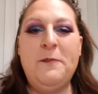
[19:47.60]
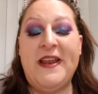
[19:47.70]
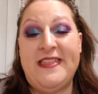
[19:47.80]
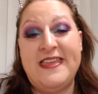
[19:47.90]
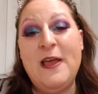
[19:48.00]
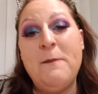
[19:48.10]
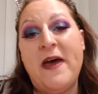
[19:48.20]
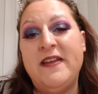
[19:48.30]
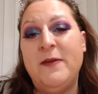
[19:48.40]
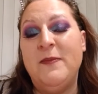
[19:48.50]
I think
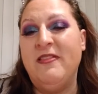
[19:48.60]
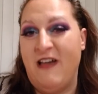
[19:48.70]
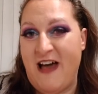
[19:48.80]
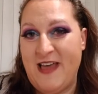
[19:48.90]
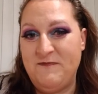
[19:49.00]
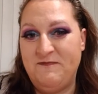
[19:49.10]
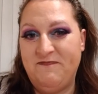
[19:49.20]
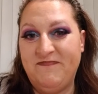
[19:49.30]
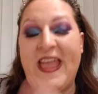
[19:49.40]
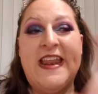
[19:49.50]
about him a lot.
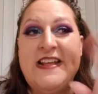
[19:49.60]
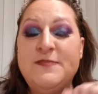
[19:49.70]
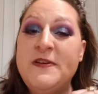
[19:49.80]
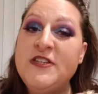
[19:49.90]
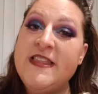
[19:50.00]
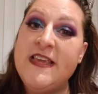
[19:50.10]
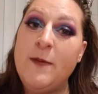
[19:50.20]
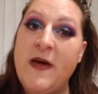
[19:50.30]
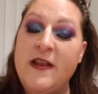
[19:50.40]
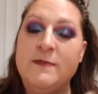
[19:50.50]
And I especially think
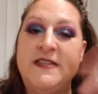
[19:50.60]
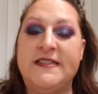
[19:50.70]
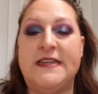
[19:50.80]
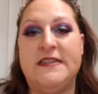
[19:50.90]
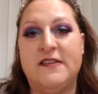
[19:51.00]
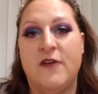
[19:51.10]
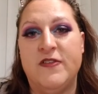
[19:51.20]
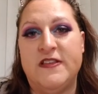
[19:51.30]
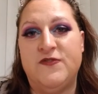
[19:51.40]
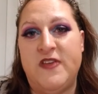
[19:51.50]
about him since I discovered
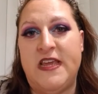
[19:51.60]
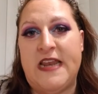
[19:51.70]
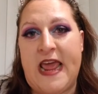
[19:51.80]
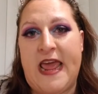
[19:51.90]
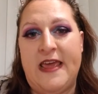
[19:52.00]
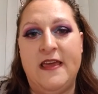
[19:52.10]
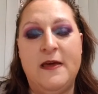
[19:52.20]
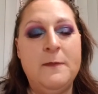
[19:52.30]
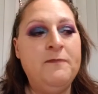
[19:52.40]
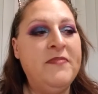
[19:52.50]
this vegan
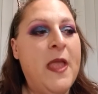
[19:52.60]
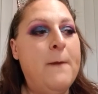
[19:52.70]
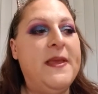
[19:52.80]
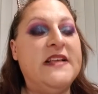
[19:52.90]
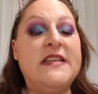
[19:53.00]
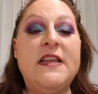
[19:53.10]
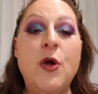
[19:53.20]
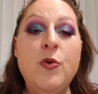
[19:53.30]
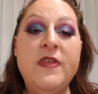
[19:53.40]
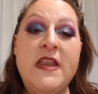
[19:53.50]
egg. Because I
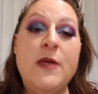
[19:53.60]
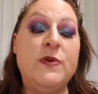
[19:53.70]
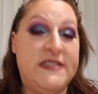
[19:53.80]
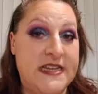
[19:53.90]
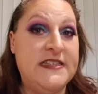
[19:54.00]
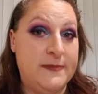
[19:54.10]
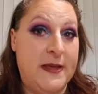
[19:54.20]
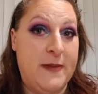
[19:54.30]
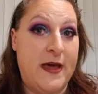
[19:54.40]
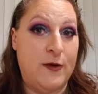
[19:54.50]
know that he would tease me
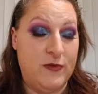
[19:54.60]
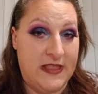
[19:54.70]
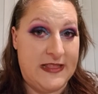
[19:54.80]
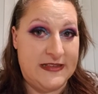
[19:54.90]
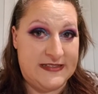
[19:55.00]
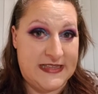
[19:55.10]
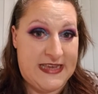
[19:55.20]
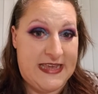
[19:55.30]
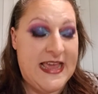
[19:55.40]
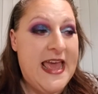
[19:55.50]
about it
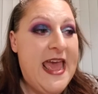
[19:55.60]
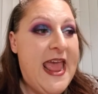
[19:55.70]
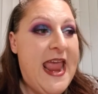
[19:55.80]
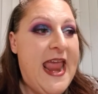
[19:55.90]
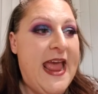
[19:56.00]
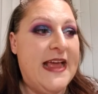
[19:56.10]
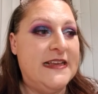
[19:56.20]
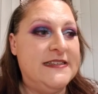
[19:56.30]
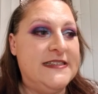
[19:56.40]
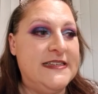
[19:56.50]
relentlessly.
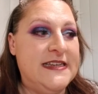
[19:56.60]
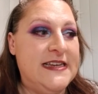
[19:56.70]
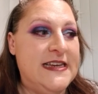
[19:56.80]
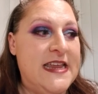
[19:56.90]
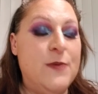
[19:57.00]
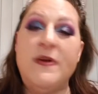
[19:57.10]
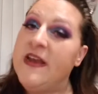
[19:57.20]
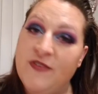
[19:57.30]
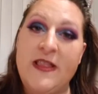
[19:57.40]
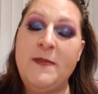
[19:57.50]
And he would
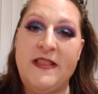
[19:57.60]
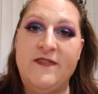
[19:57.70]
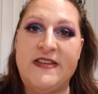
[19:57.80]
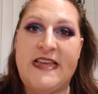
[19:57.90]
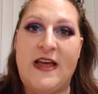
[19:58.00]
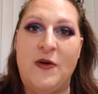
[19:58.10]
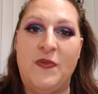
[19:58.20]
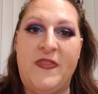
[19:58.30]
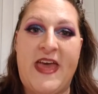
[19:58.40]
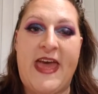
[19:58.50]
never let me live it
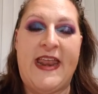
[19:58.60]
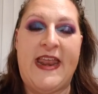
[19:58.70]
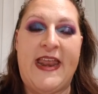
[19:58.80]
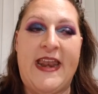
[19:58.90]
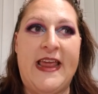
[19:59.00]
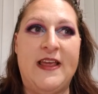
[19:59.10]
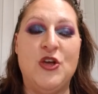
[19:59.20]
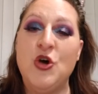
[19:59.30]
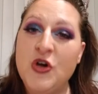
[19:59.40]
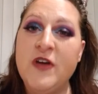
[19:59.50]
down that I
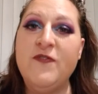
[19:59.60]
cook